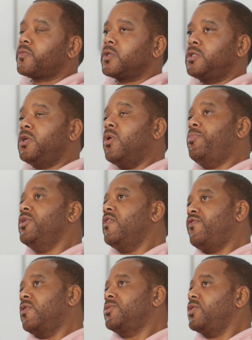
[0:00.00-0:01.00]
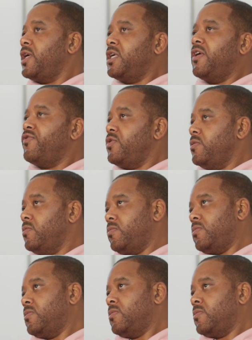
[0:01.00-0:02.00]
so in pill form, so they give you
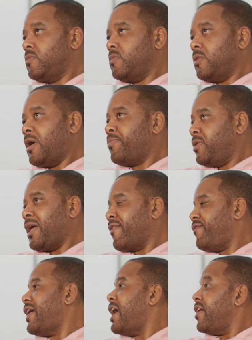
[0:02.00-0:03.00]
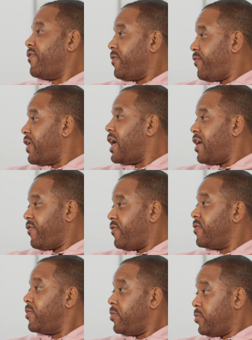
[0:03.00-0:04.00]
up like five
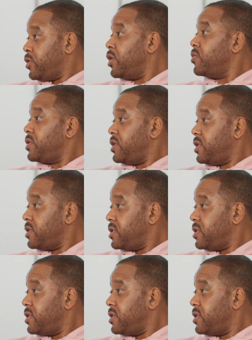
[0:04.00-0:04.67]
doses.